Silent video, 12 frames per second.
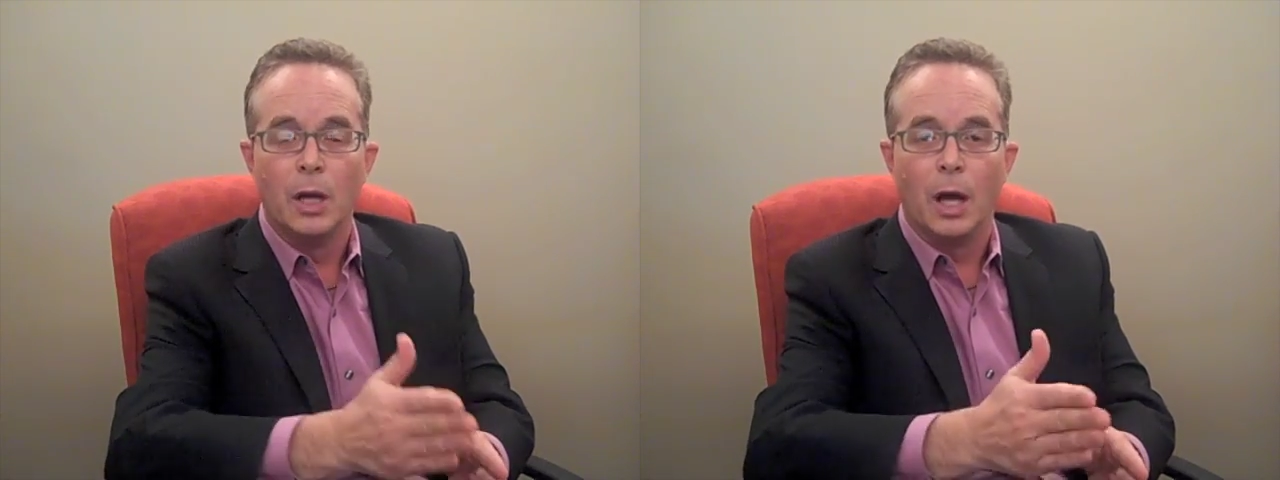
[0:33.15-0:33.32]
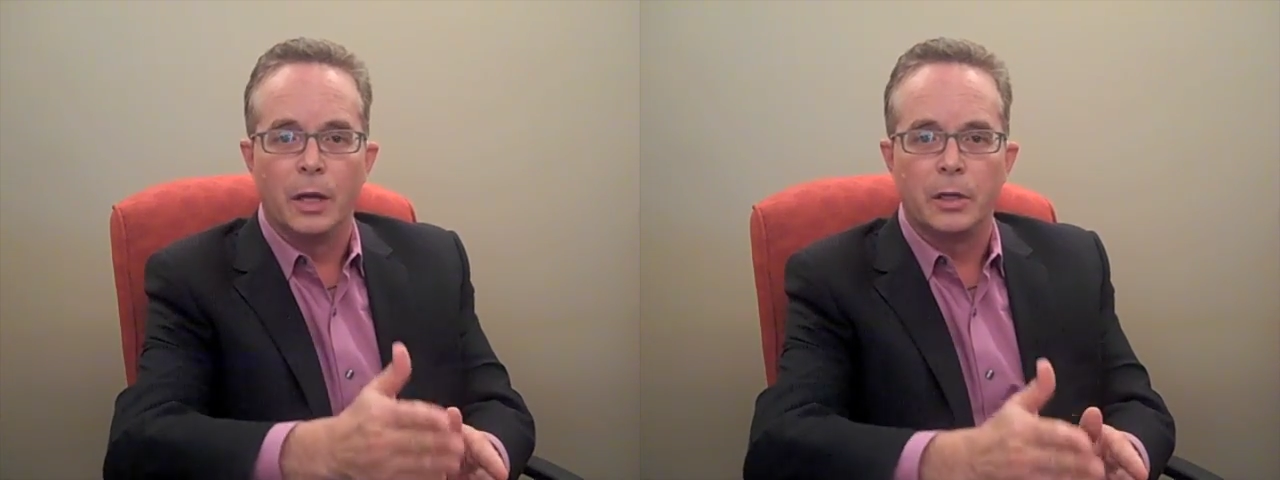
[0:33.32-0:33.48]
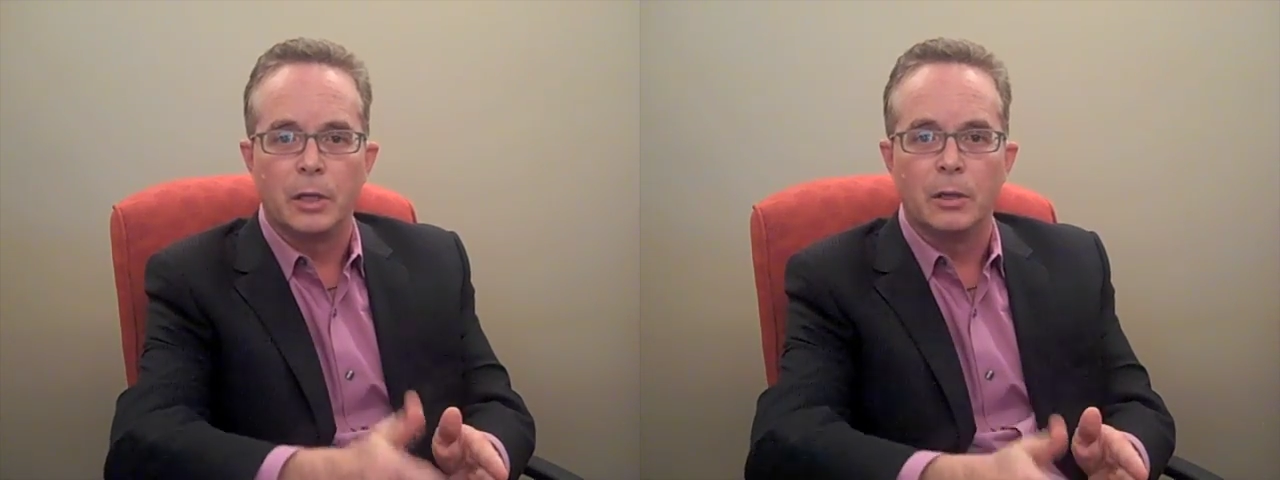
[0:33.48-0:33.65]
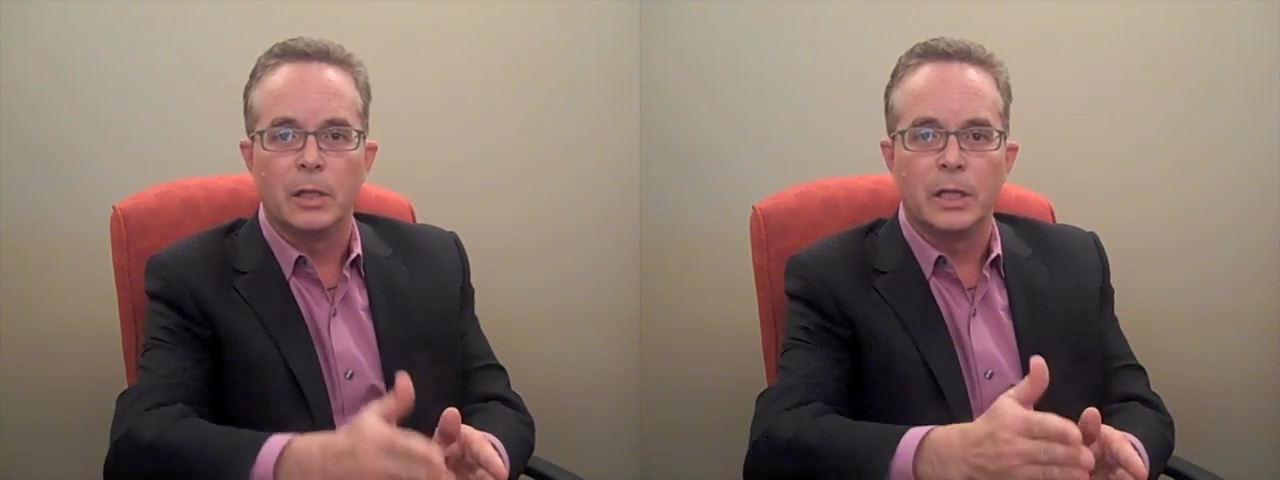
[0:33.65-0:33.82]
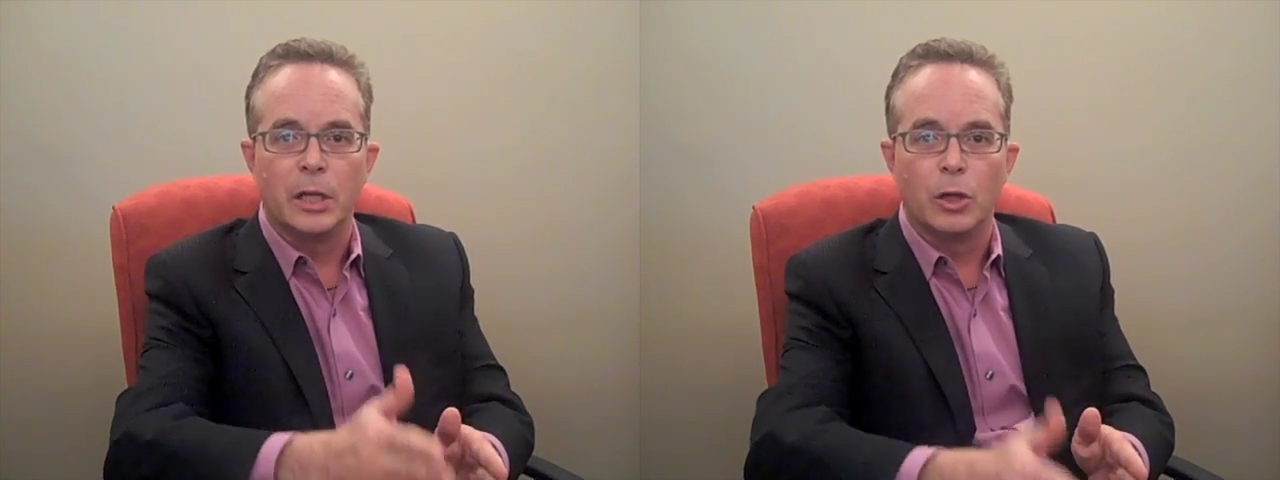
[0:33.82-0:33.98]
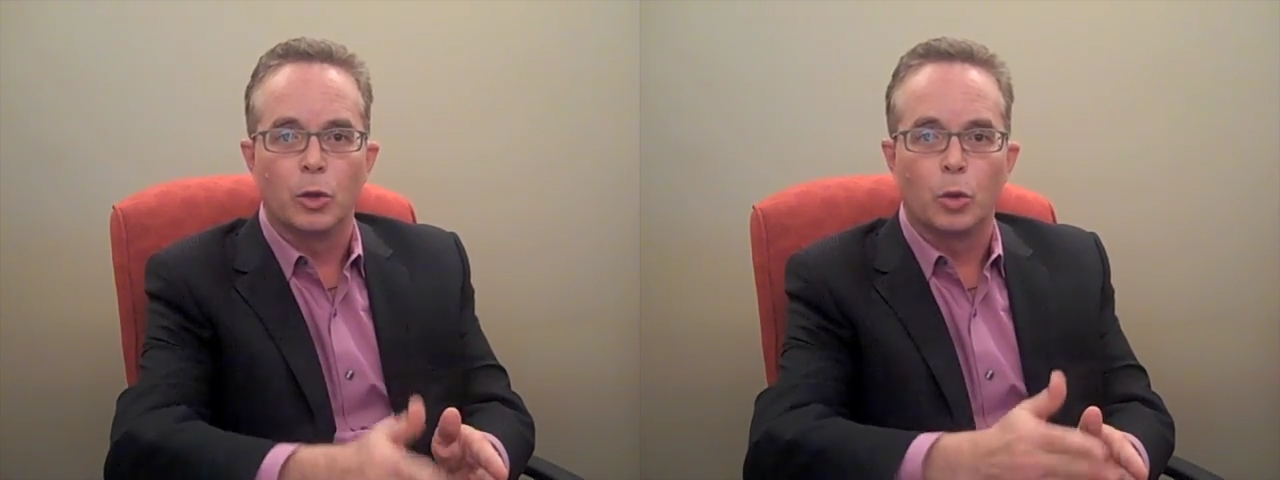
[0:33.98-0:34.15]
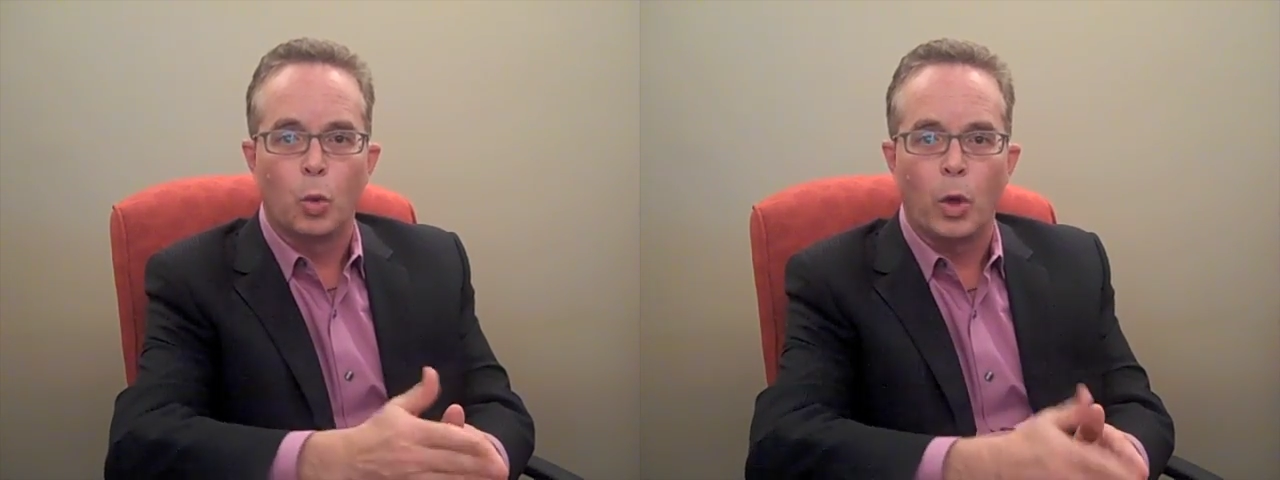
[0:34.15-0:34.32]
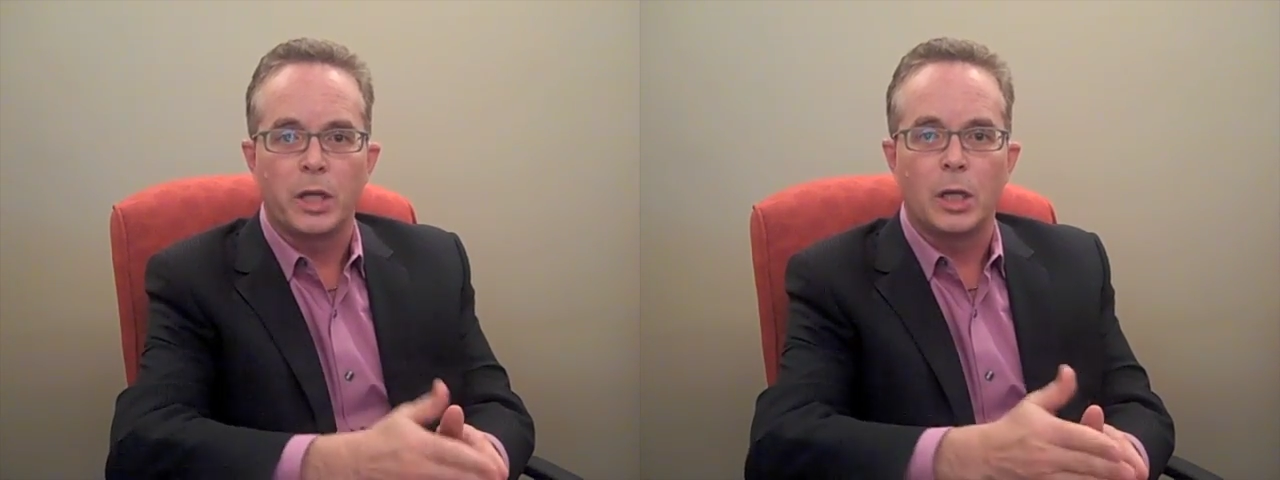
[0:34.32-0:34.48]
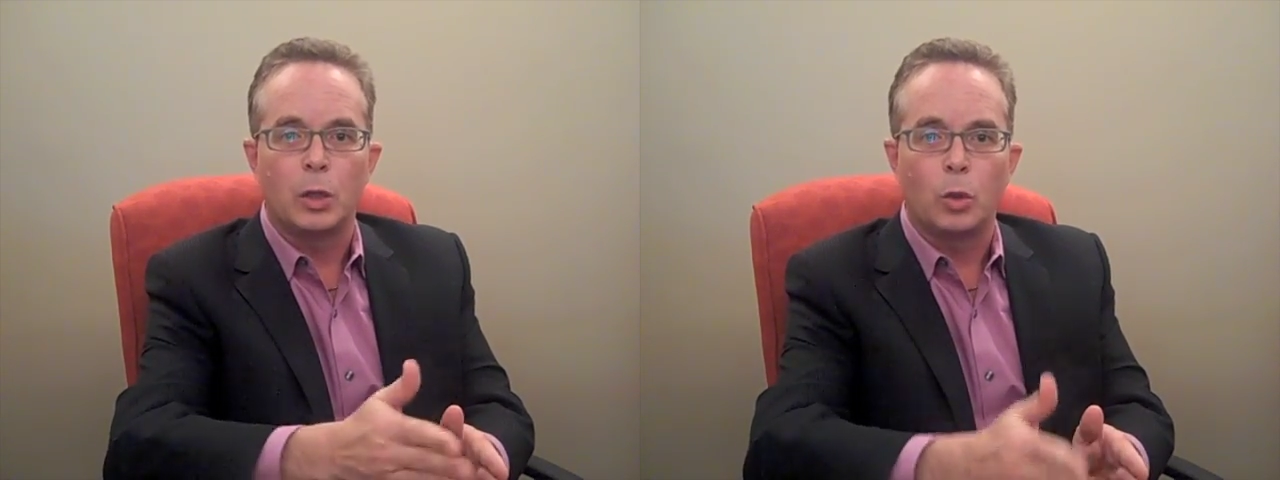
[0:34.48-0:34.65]
until the year
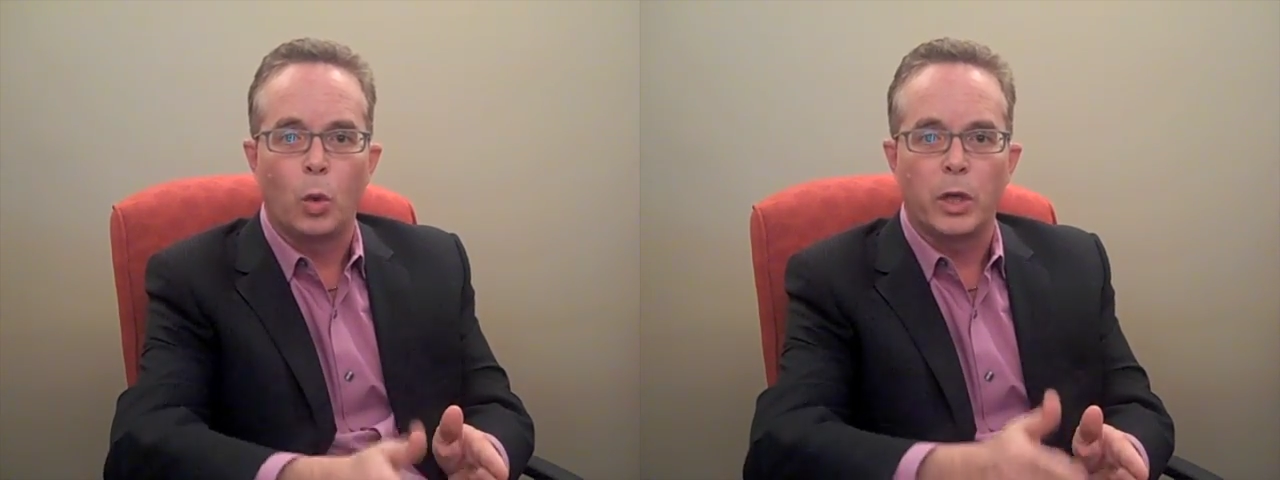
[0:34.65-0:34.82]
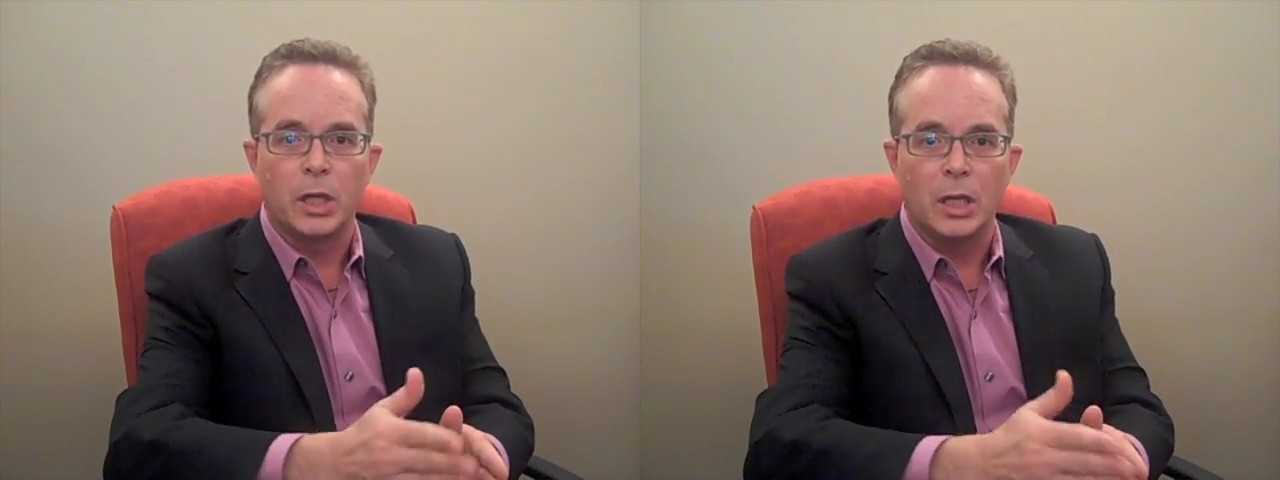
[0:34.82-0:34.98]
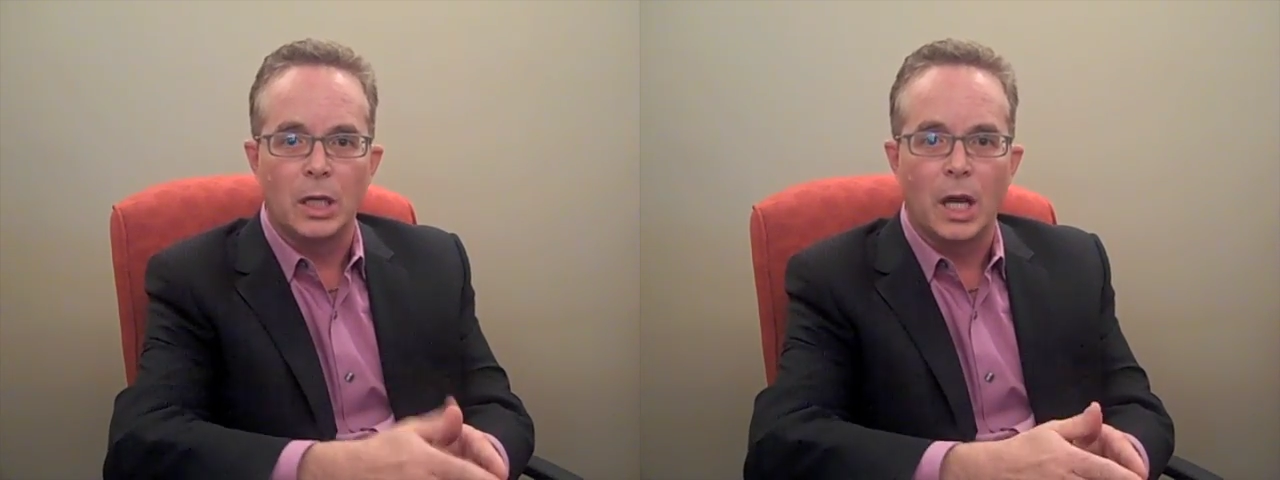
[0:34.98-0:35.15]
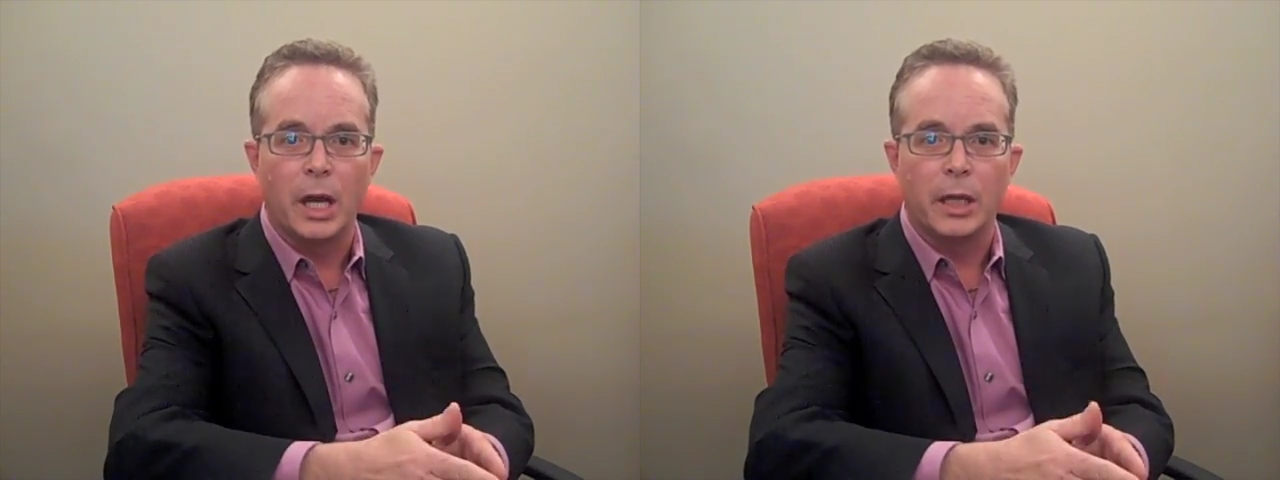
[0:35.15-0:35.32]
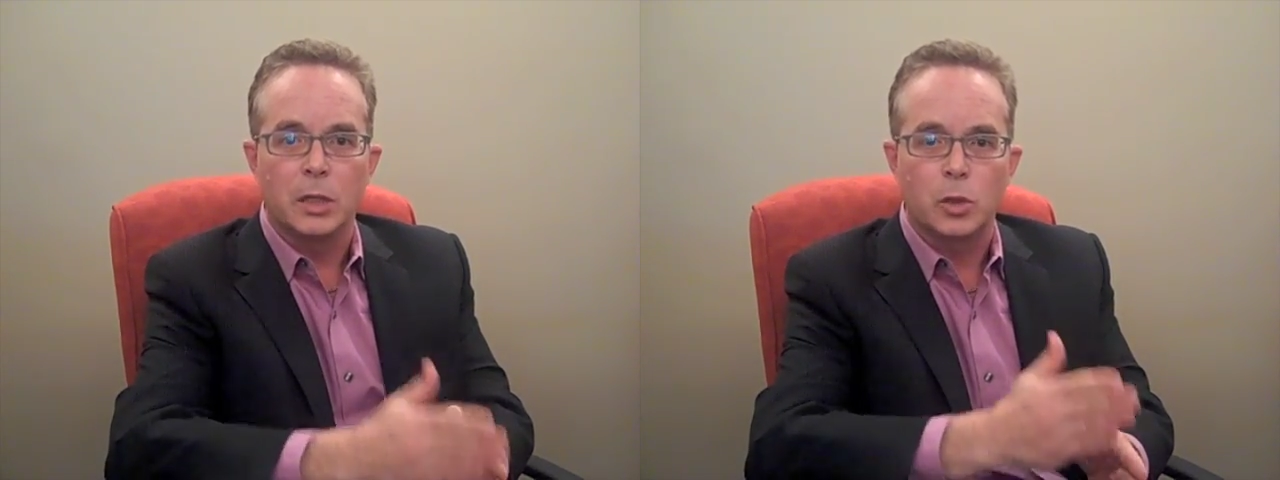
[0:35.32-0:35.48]
2029.